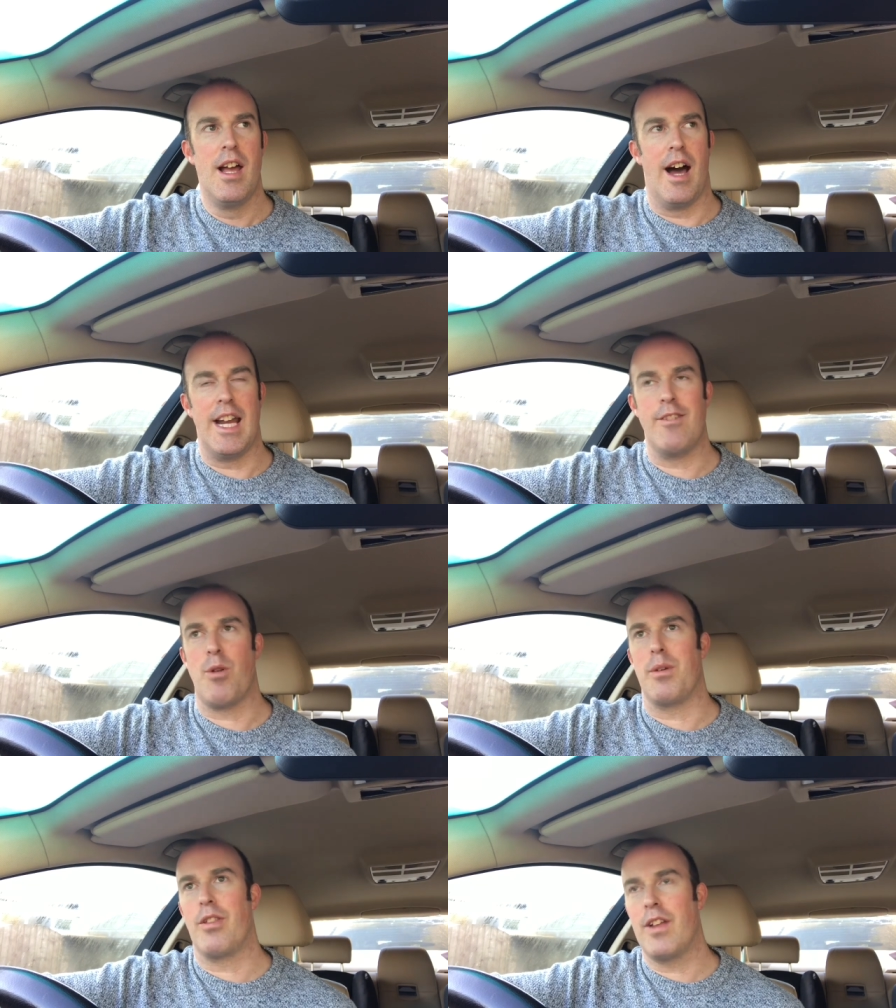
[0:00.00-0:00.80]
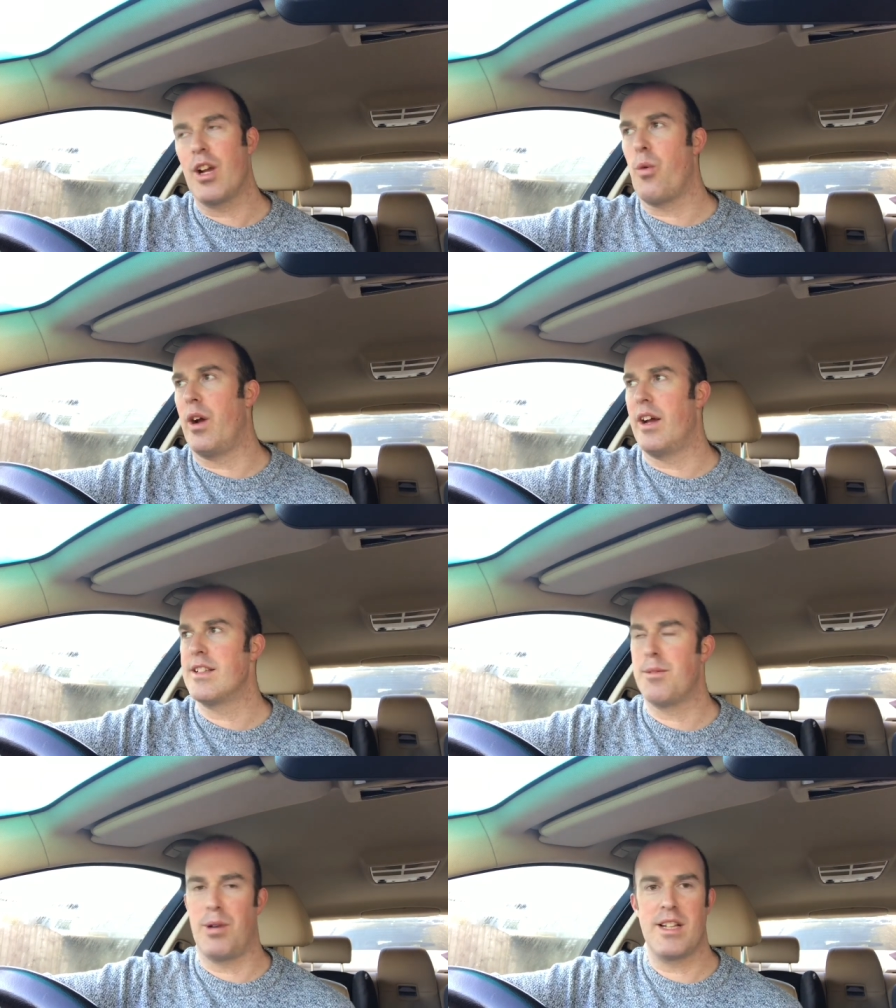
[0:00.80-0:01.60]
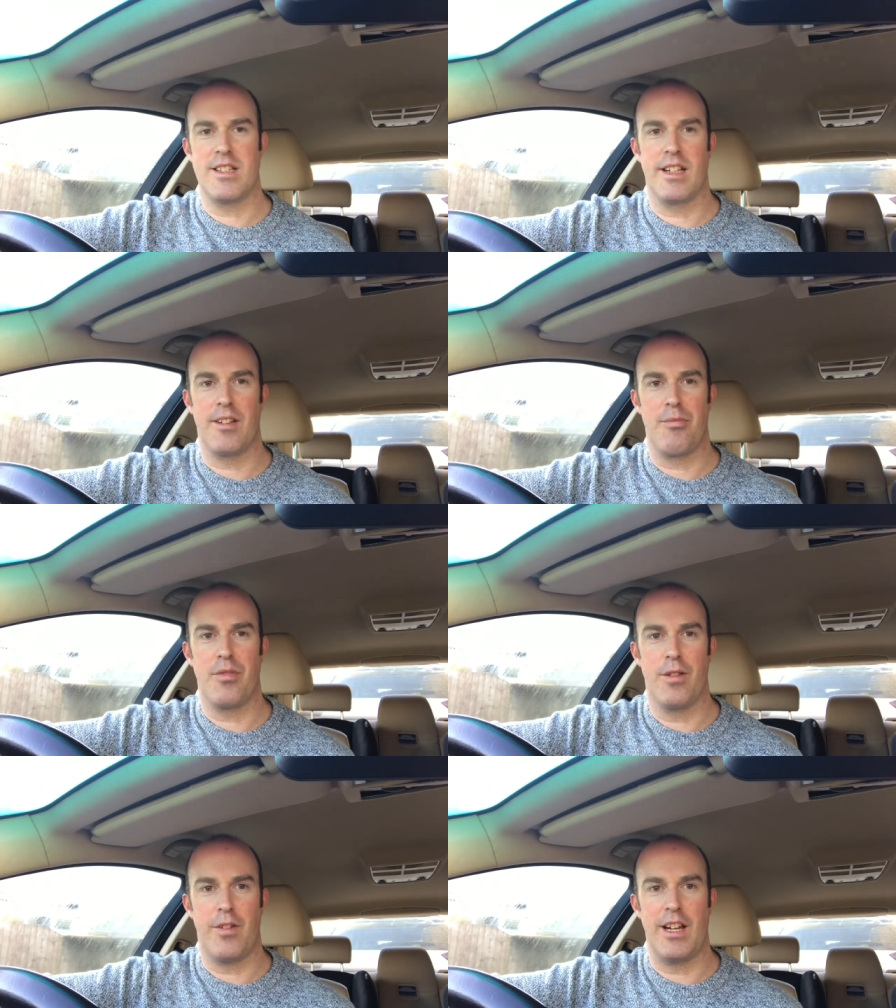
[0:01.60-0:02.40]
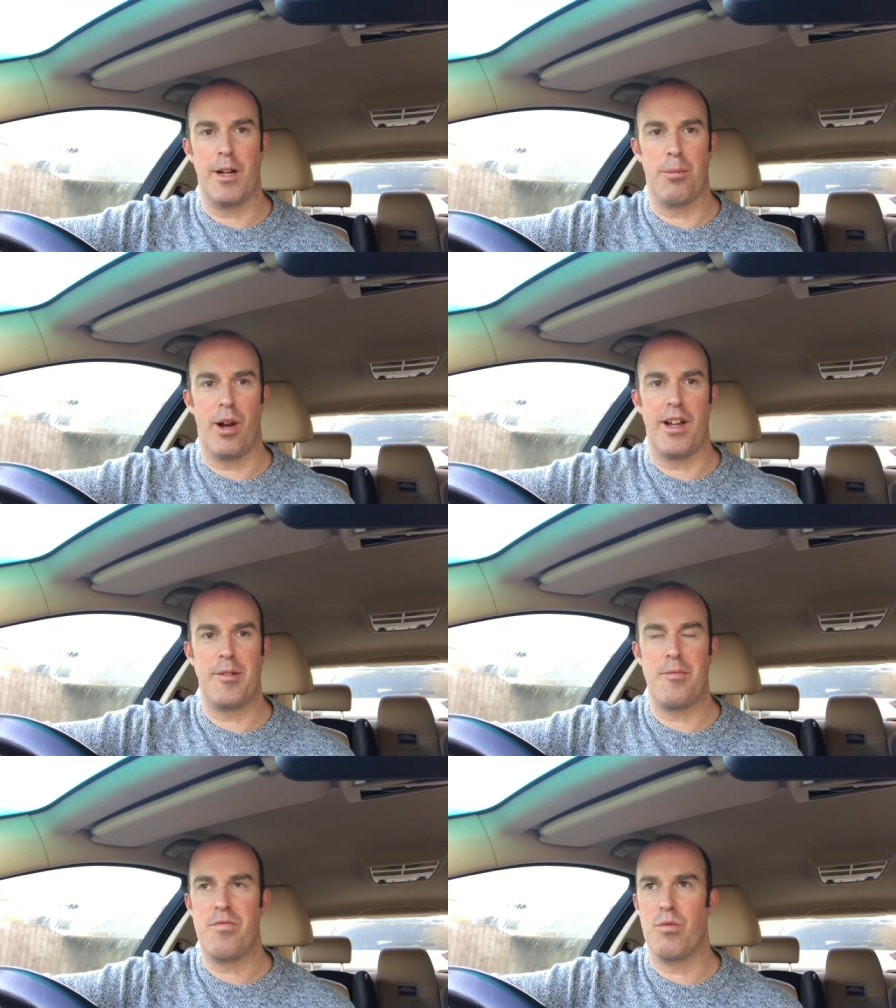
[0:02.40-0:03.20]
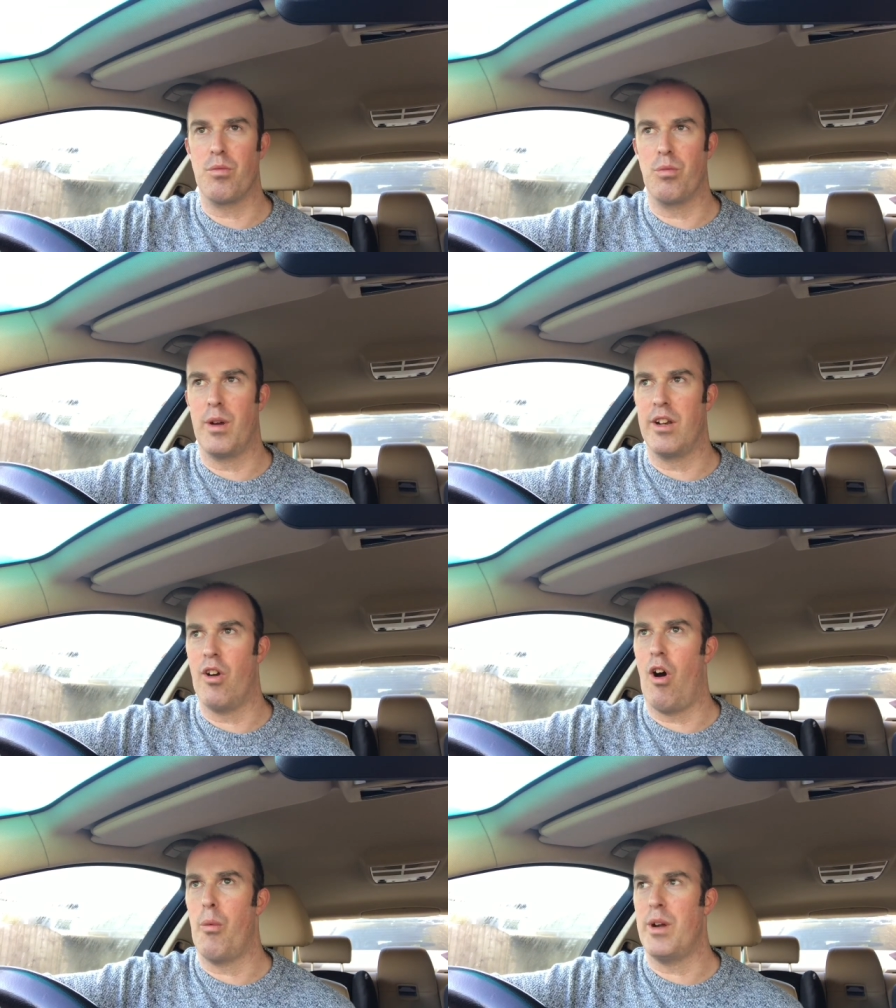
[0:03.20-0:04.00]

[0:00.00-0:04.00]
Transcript: And even when we think we're suppressing the feeling brain, we're not.